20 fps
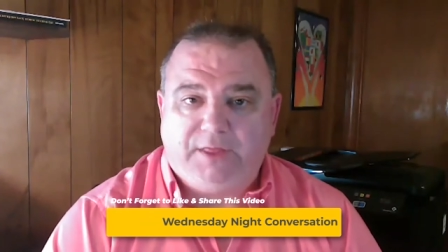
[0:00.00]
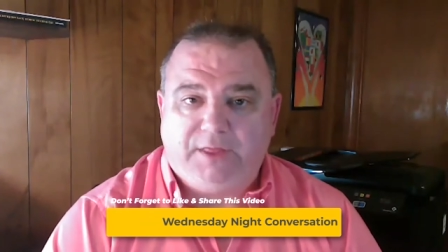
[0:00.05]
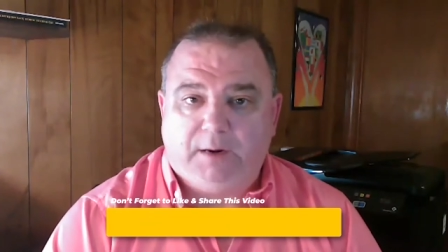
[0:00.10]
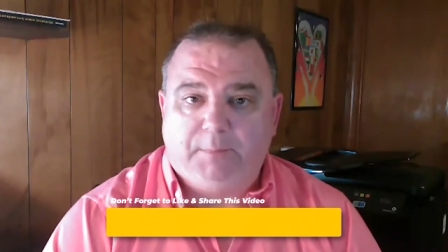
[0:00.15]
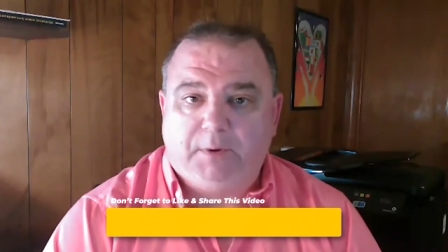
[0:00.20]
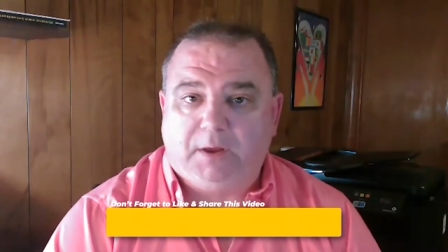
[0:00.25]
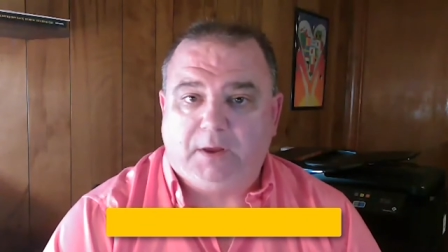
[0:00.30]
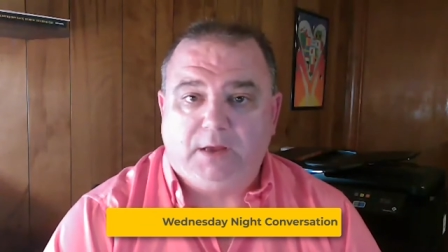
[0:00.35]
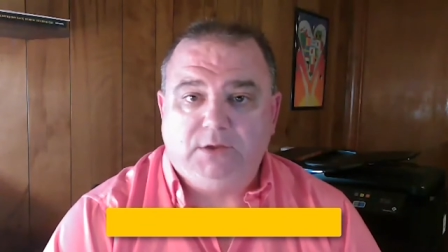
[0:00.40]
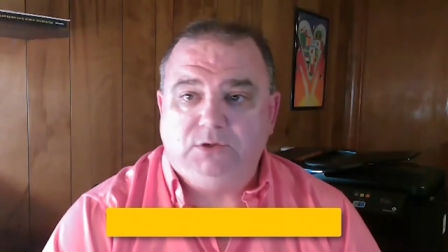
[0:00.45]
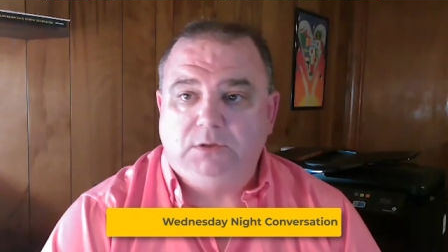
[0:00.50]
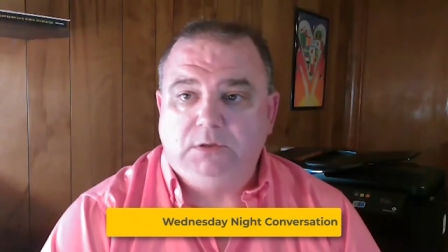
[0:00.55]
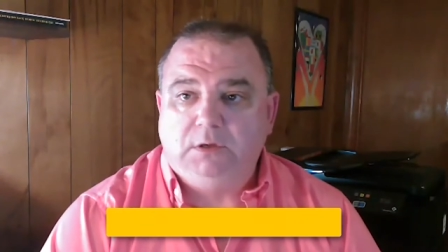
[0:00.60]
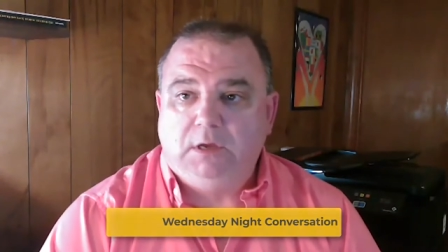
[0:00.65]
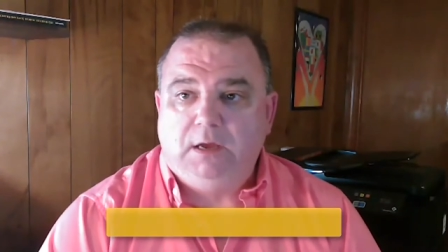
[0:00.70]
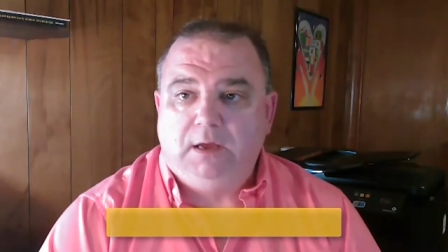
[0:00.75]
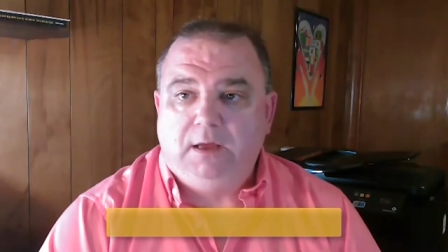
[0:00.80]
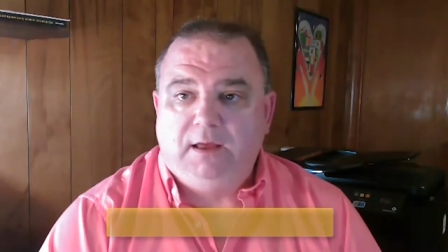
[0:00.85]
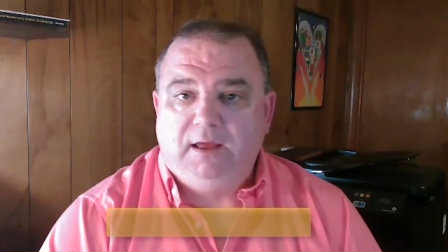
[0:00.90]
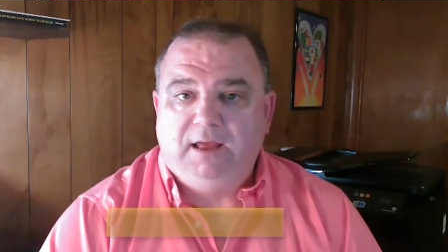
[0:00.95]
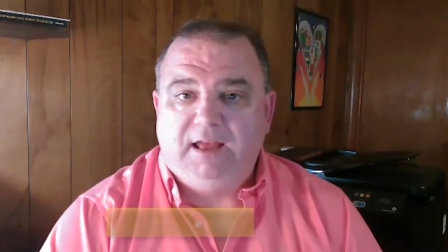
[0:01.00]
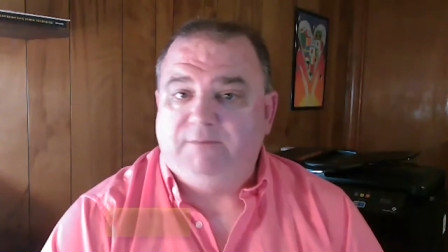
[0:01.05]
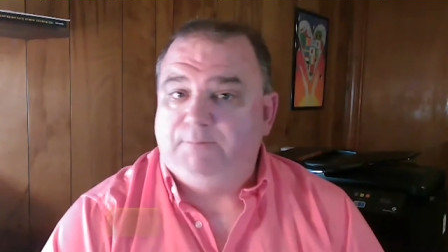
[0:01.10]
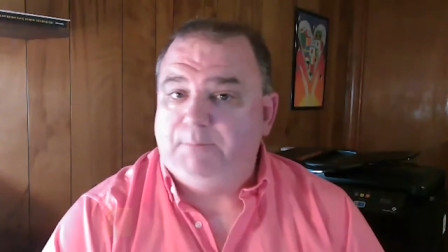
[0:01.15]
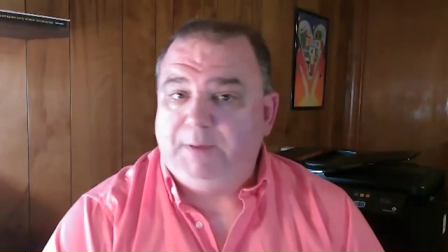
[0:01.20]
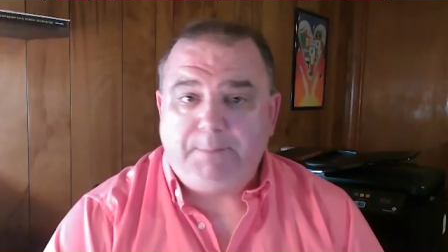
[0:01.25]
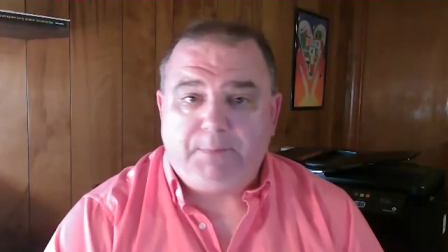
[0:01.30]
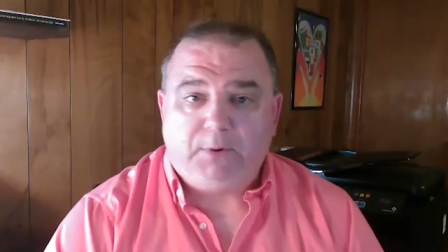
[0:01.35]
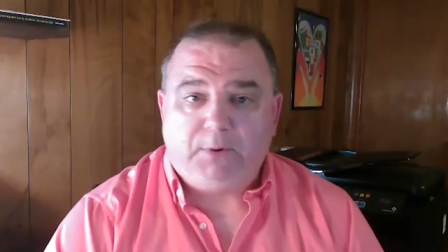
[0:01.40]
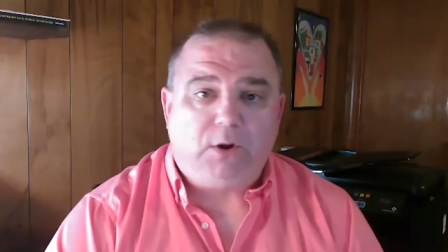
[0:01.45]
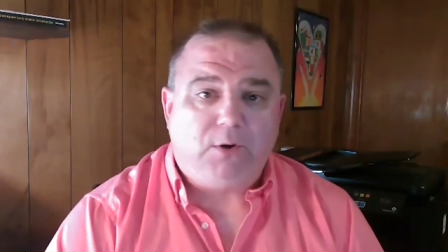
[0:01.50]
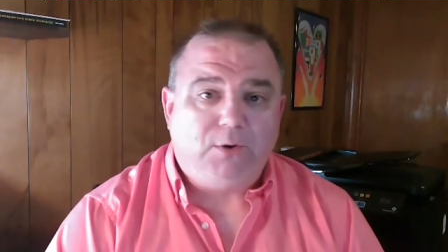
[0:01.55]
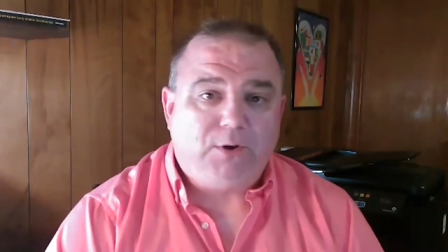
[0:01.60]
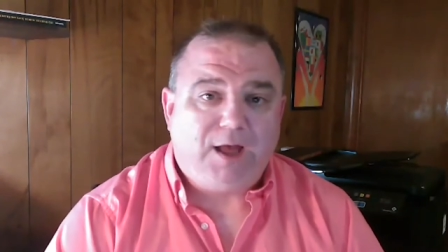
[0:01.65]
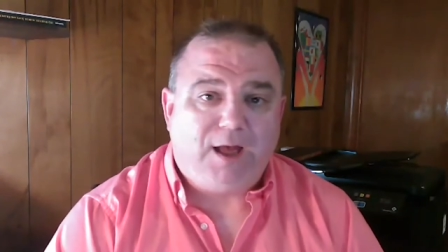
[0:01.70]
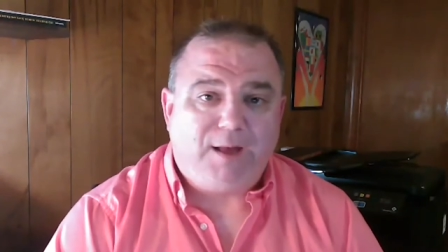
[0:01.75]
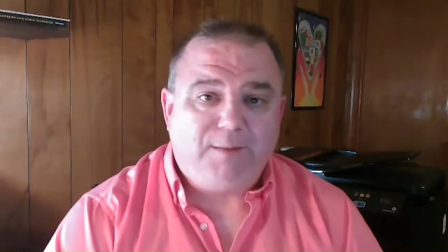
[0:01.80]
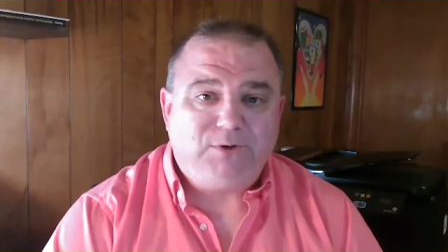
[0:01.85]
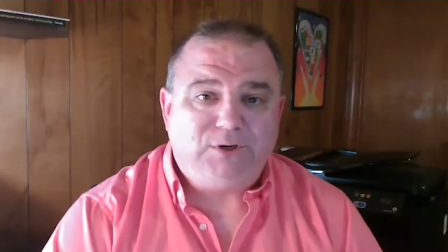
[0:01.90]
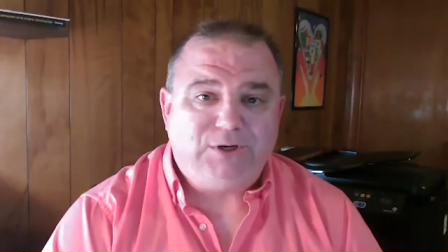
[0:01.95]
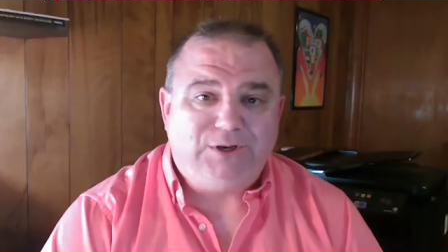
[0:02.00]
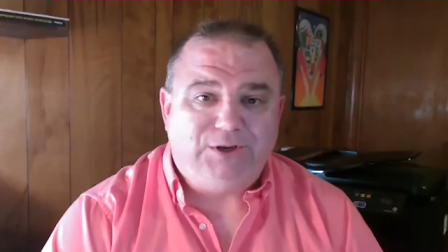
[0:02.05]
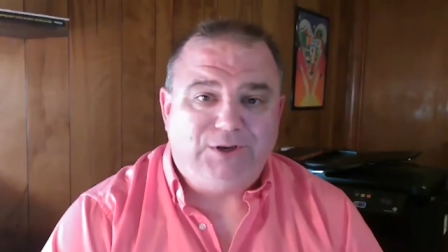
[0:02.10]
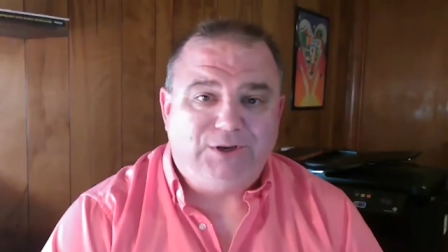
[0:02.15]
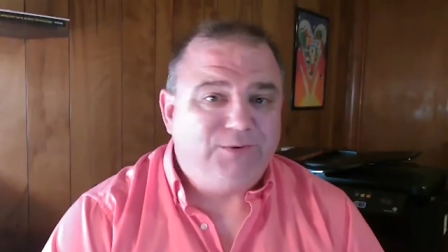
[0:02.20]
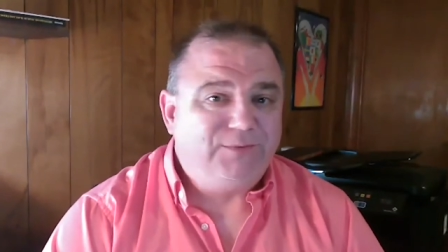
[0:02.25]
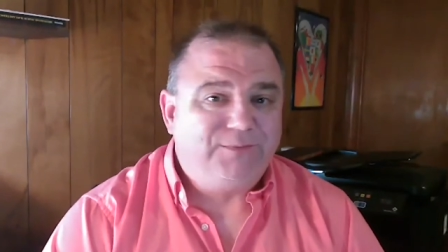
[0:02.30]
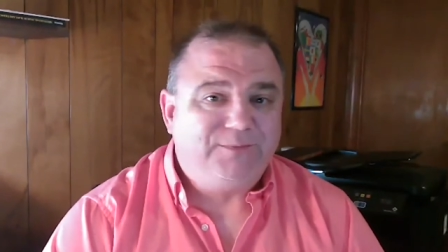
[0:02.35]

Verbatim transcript: there because if people don't come to you,